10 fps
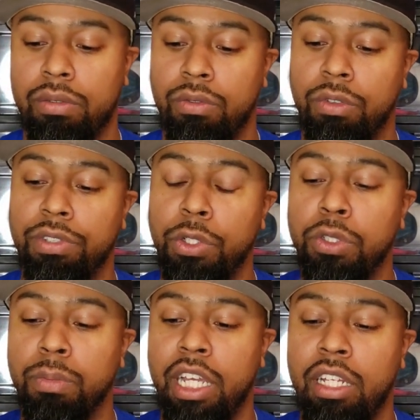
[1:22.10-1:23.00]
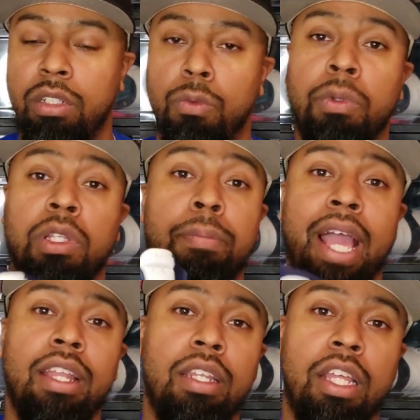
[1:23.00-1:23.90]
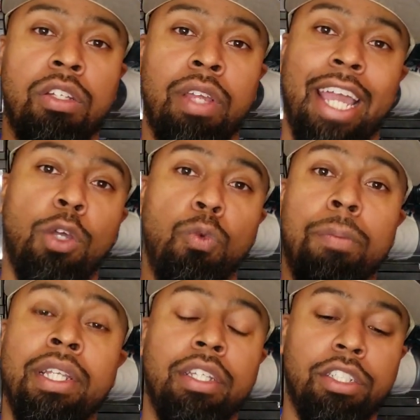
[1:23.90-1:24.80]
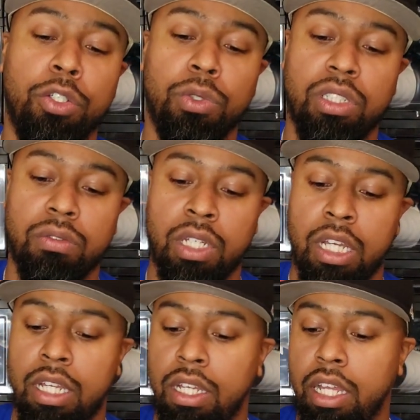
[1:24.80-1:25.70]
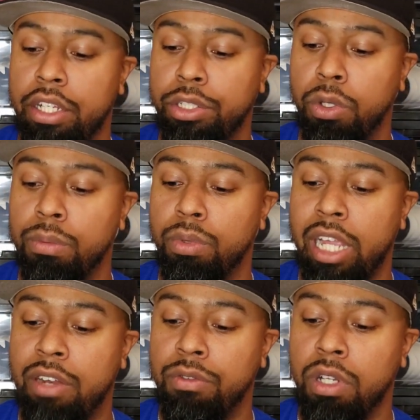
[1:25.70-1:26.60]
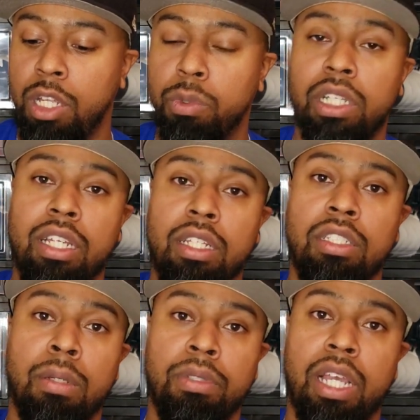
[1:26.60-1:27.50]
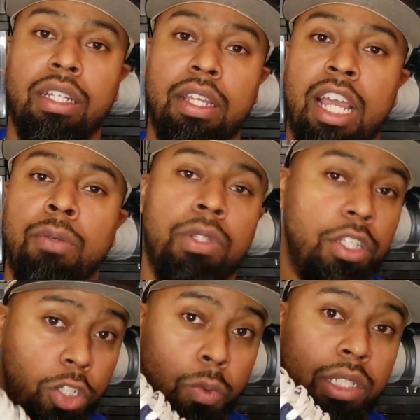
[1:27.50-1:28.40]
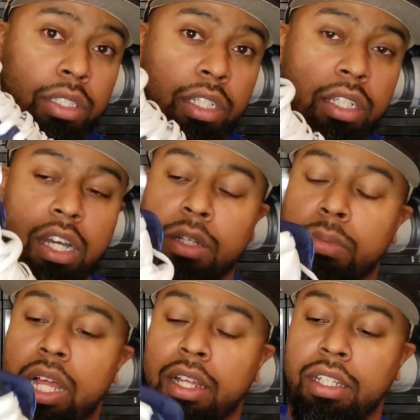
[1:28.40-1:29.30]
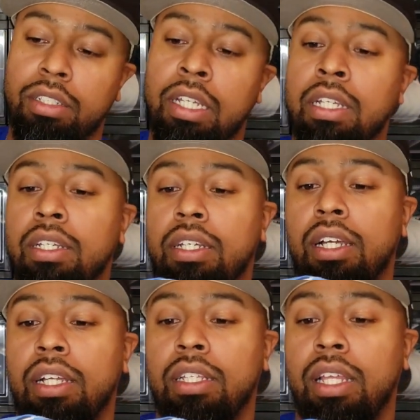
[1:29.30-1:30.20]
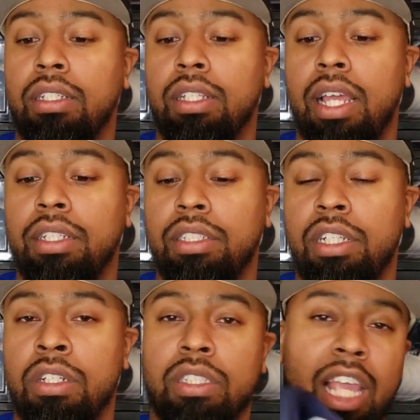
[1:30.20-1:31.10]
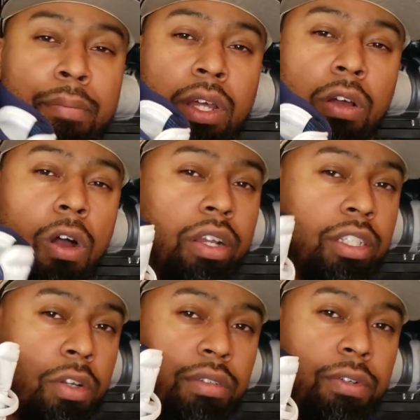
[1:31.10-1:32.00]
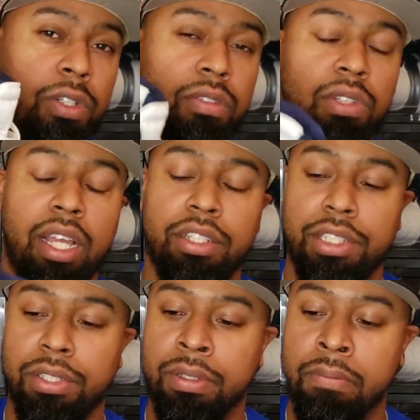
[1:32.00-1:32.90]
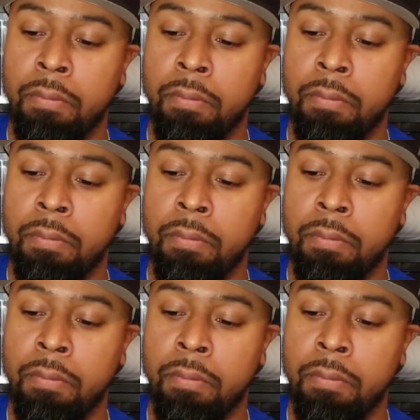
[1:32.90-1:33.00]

reviews, man, and the one with the patent leather and the women's exclusive. And Jordan Brand really was hitting us upside the head with the UNC color blocking last year. This came out August 31st of last year.